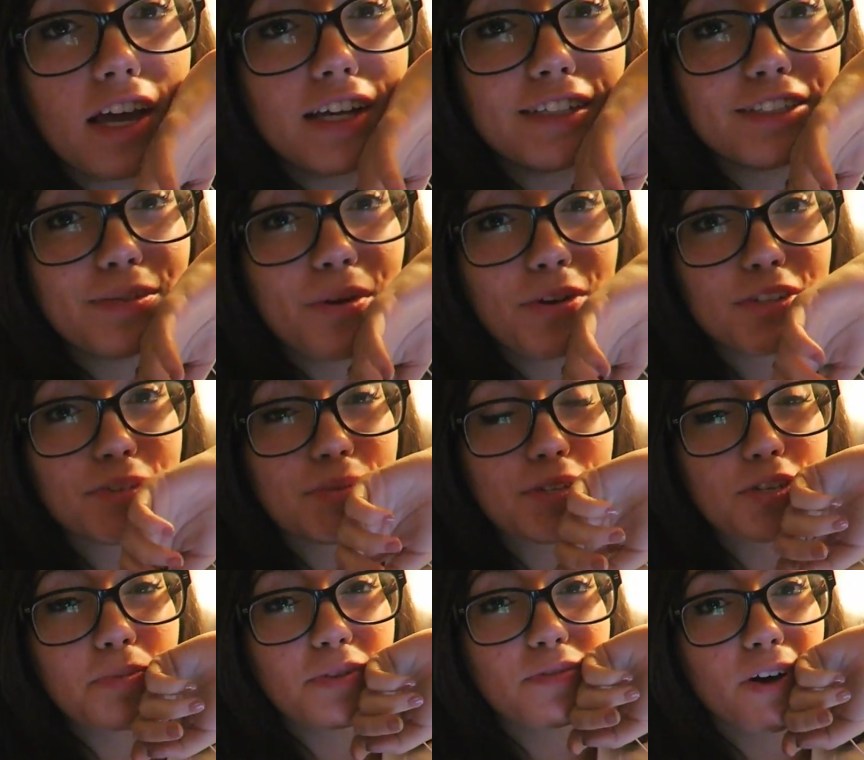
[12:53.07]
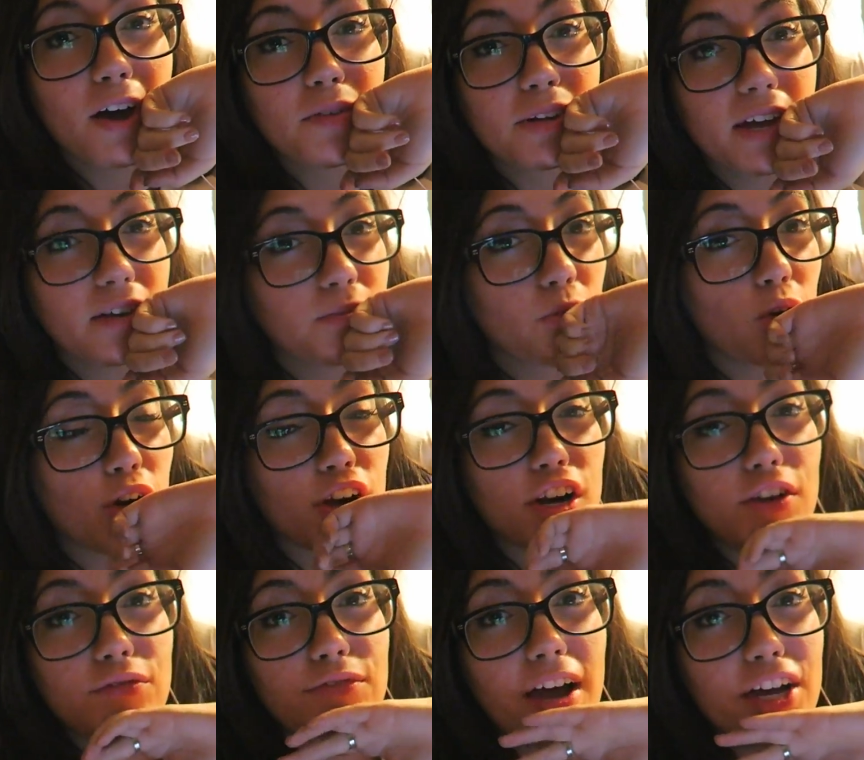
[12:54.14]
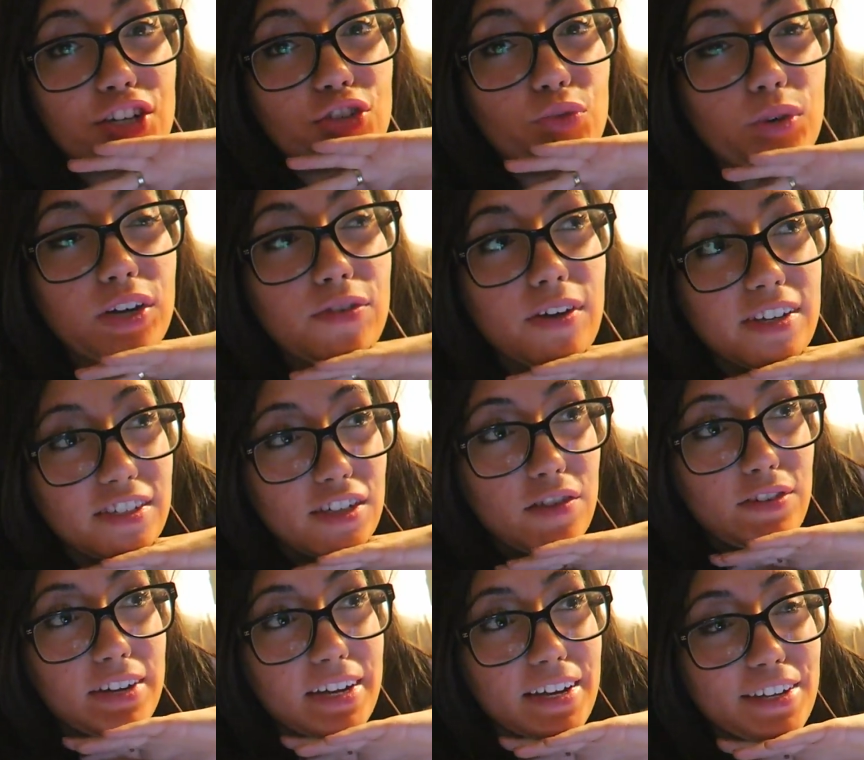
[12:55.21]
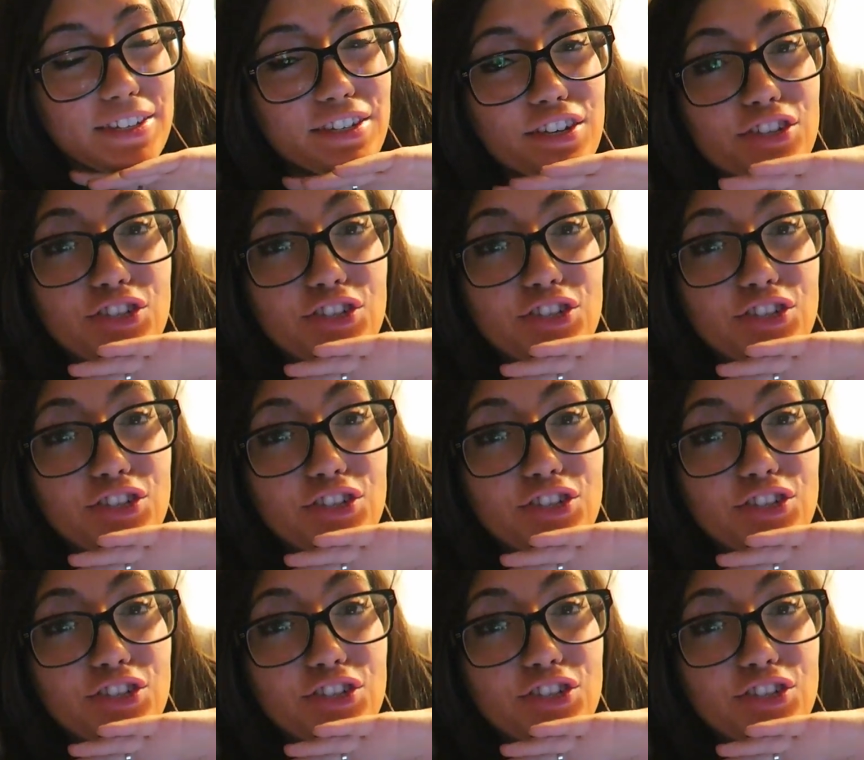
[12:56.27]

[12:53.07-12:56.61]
And tomorrow's gonna be super fun. We have more Fashion Week festivities.